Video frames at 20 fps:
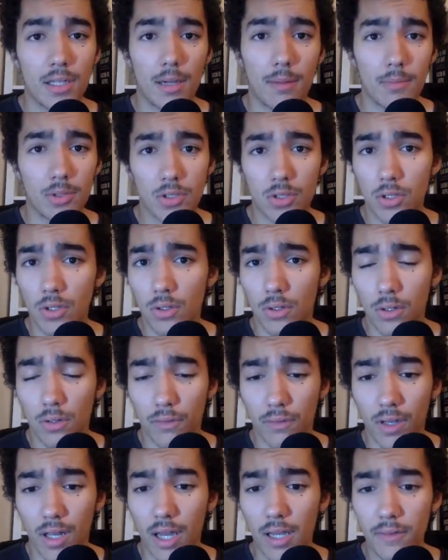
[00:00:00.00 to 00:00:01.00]
I'm a
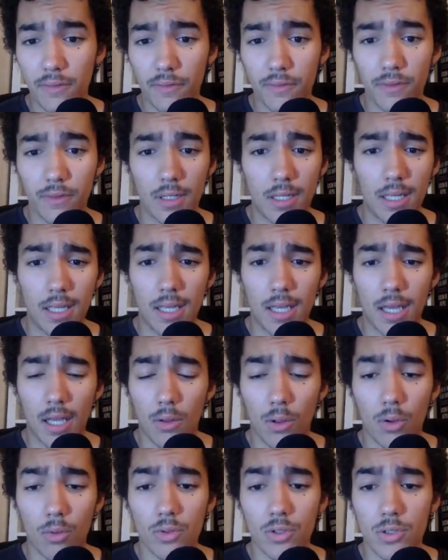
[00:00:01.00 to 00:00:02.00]
student of life.
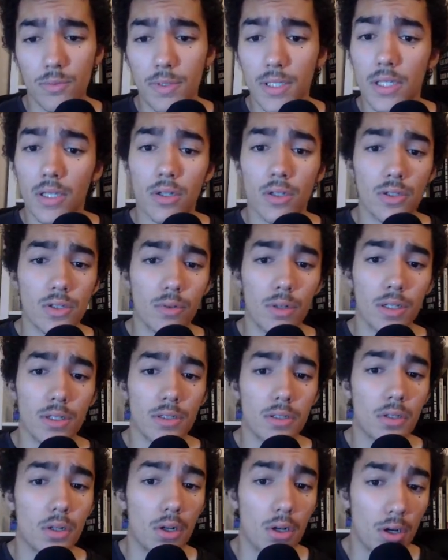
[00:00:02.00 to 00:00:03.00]
I'll always be
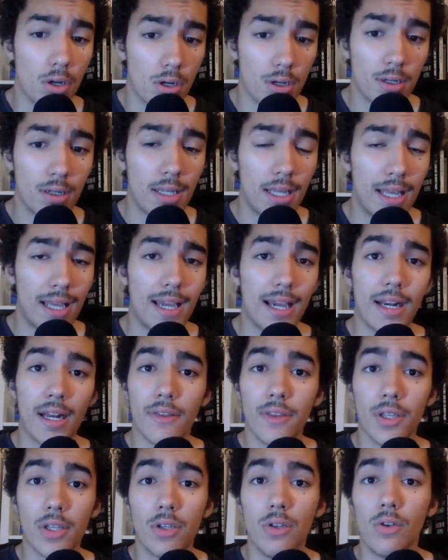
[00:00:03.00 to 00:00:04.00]
continuing to learn,
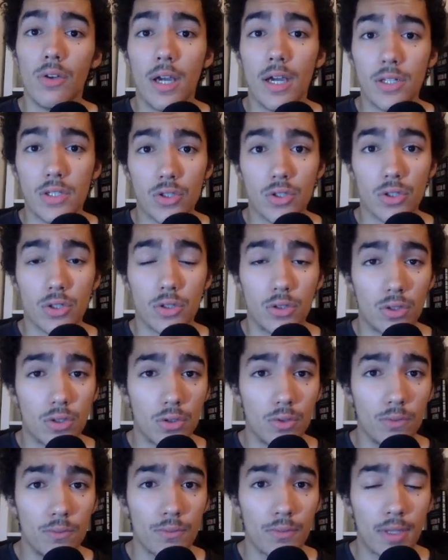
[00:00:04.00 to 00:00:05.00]
and I think you guys should
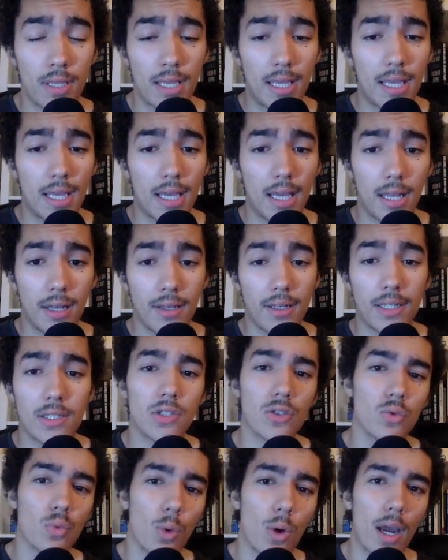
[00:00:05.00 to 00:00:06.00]
too. And
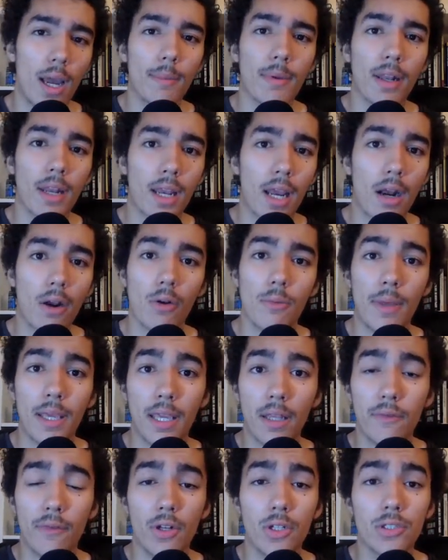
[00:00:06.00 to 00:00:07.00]
this is why I'm gonna carry on
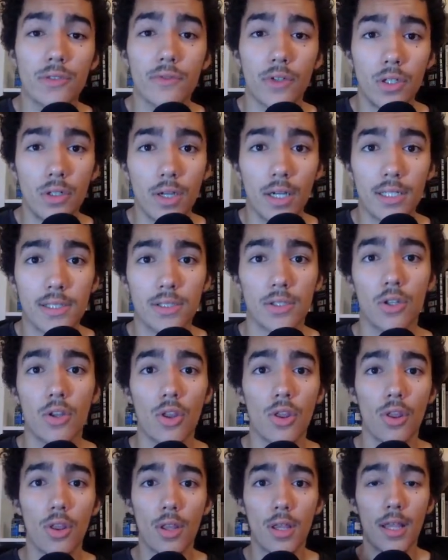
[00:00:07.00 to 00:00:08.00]
making videos for you guys.
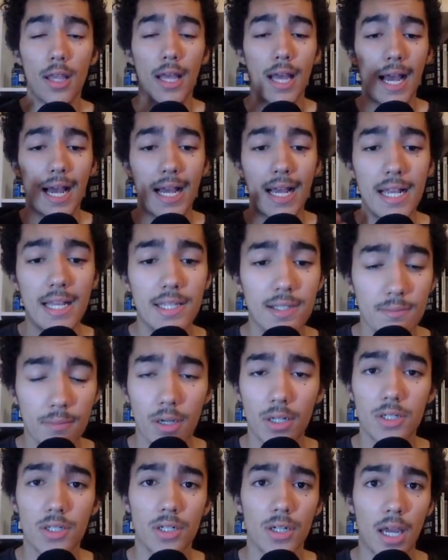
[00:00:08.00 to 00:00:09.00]
As
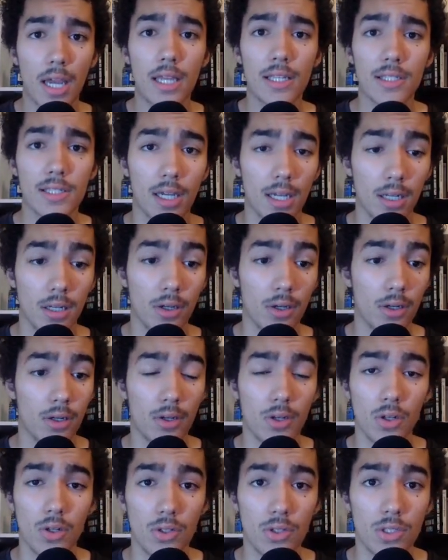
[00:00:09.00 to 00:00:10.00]
much as I
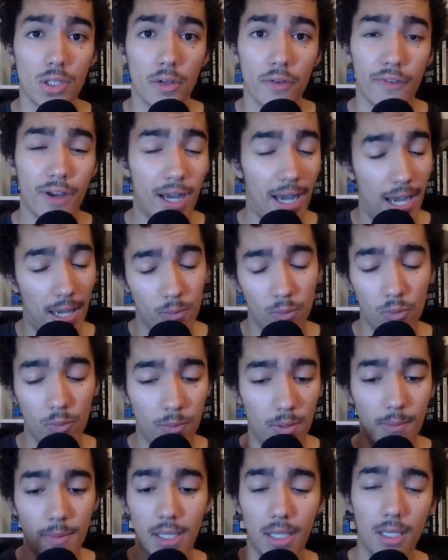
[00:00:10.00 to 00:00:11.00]
learn new stuff, I
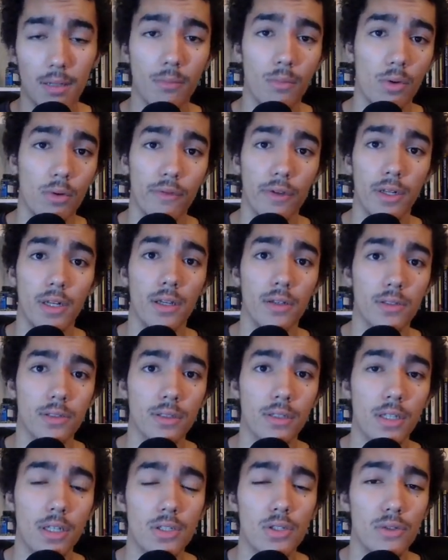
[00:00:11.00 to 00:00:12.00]
will be making more
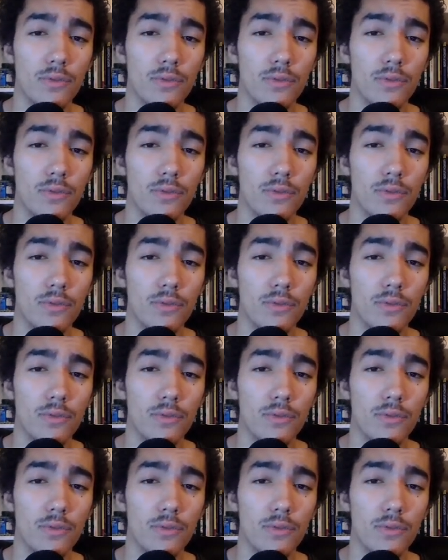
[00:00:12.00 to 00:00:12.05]
videos.